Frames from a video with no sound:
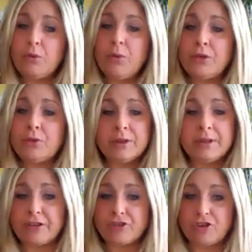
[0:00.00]
with the
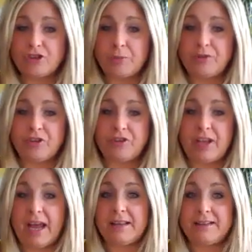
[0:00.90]
relationships, just
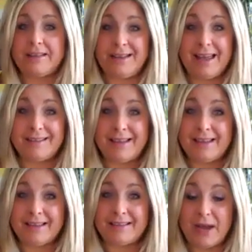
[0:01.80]
kind of, again,
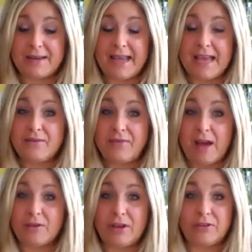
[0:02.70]
take it day by day if
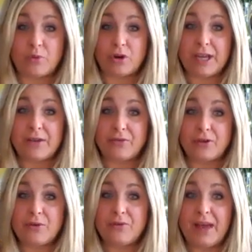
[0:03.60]
that is working for
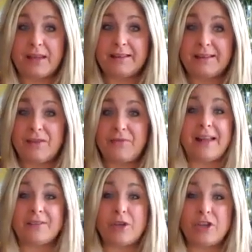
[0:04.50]
you, if
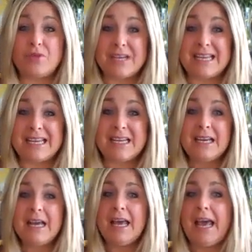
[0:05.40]
that's what you need,
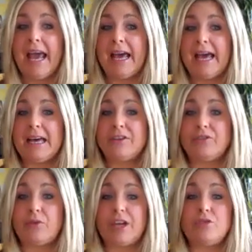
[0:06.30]
and
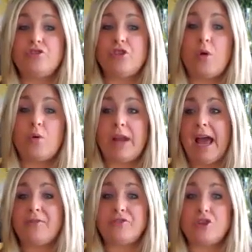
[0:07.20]
so that you don't
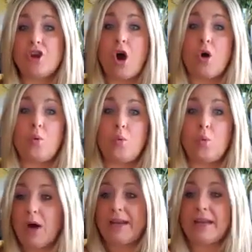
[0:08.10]
have to know
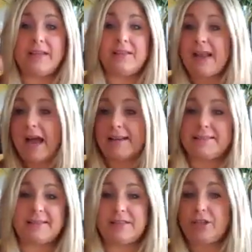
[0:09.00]
what the
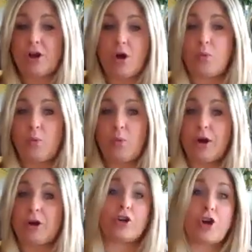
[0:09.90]
next,
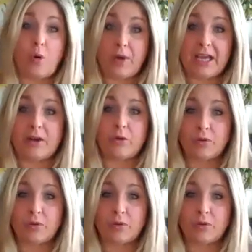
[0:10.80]
where you're going